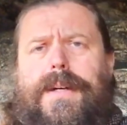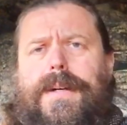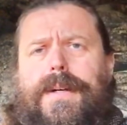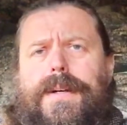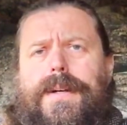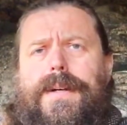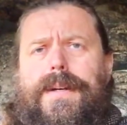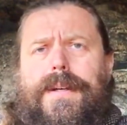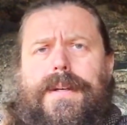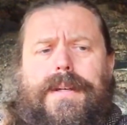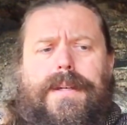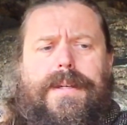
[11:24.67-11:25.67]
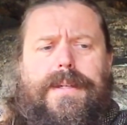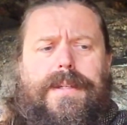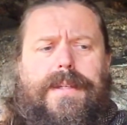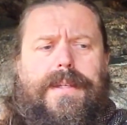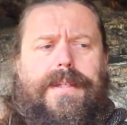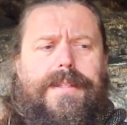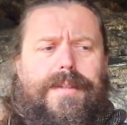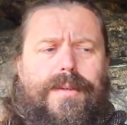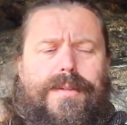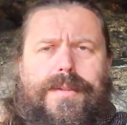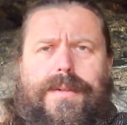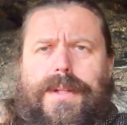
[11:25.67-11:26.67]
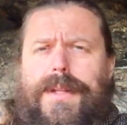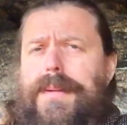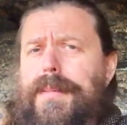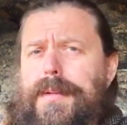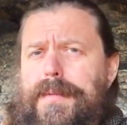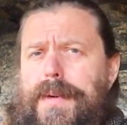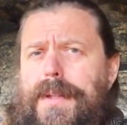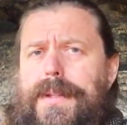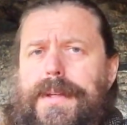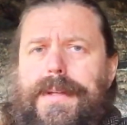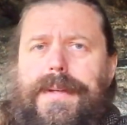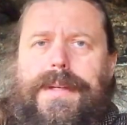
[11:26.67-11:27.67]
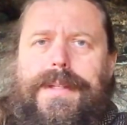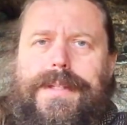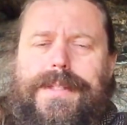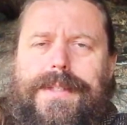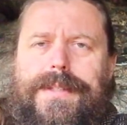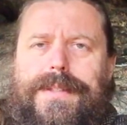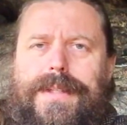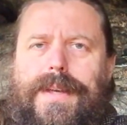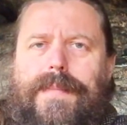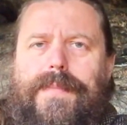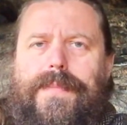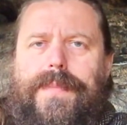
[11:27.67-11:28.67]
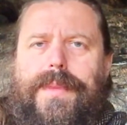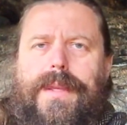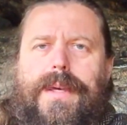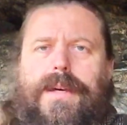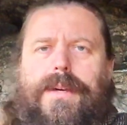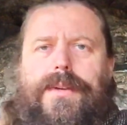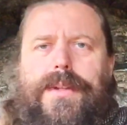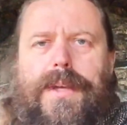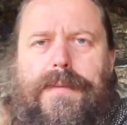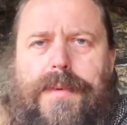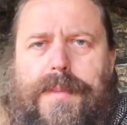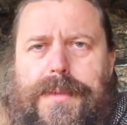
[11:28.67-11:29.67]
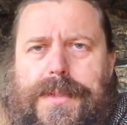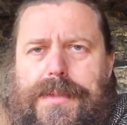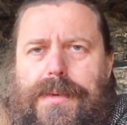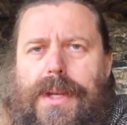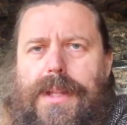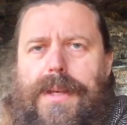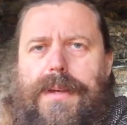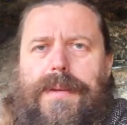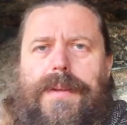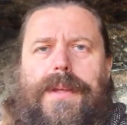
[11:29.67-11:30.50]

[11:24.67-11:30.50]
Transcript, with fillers: uh, uh, it's also a little bit fun and exciting. Uh, good day from Australia.